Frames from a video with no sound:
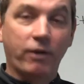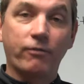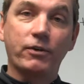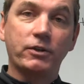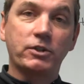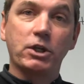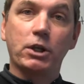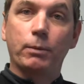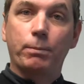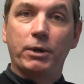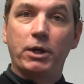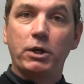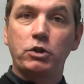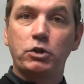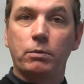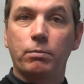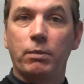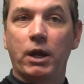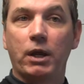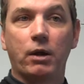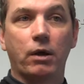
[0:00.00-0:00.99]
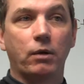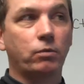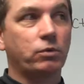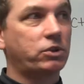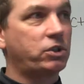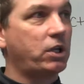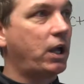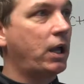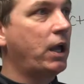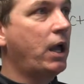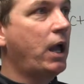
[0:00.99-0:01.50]
If it's at the beach, you may
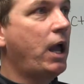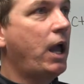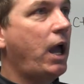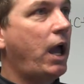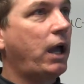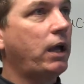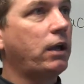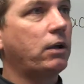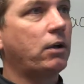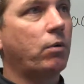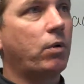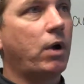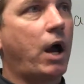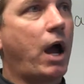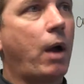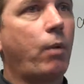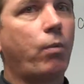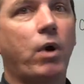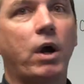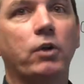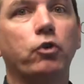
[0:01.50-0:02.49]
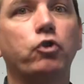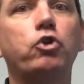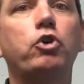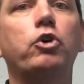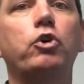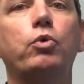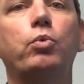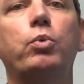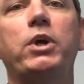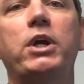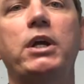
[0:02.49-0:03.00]
say, hey, you know what, I want
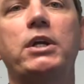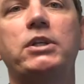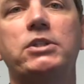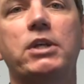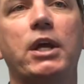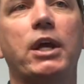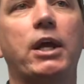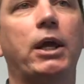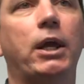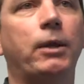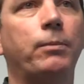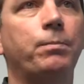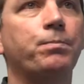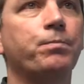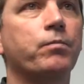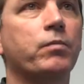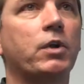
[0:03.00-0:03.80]
2 weeks in